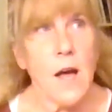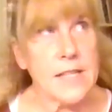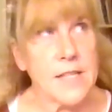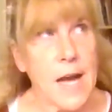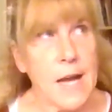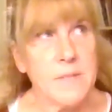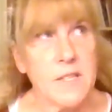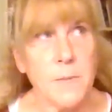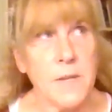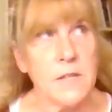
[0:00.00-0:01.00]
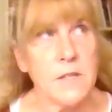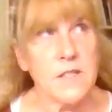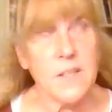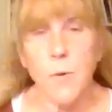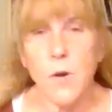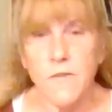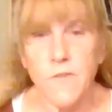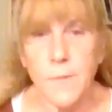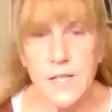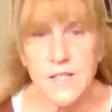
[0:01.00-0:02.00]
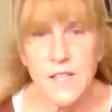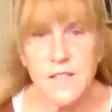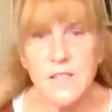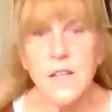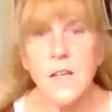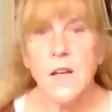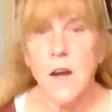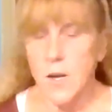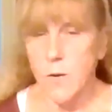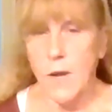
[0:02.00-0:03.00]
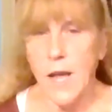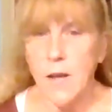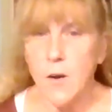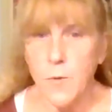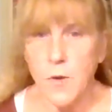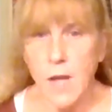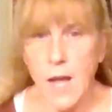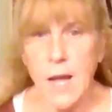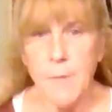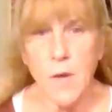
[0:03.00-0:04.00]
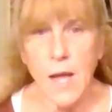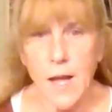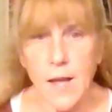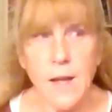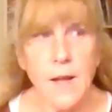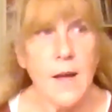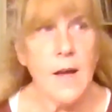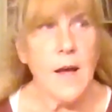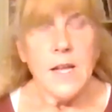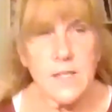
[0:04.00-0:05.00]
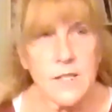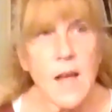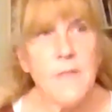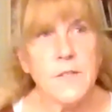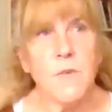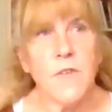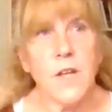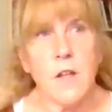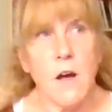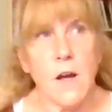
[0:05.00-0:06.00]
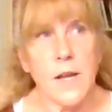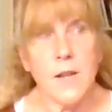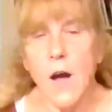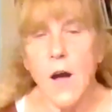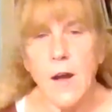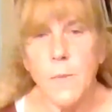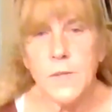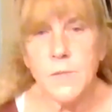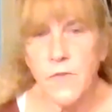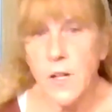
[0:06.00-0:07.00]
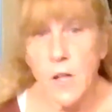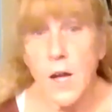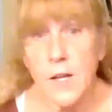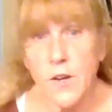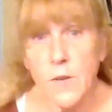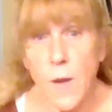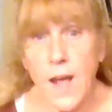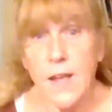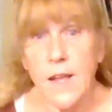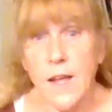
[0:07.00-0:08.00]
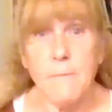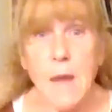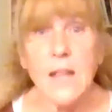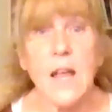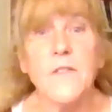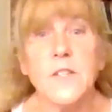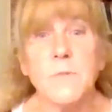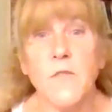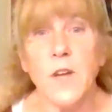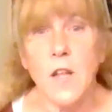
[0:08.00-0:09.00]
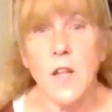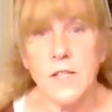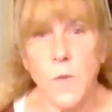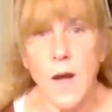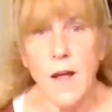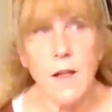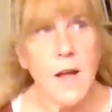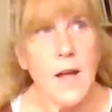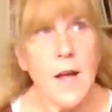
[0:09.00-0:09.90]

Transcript: At times it's been supportive from a distance. Are you okay? I hope you're okay. I'm okay. His life is moving along, and I hope it's moving along in a good way. My life is moving along as well.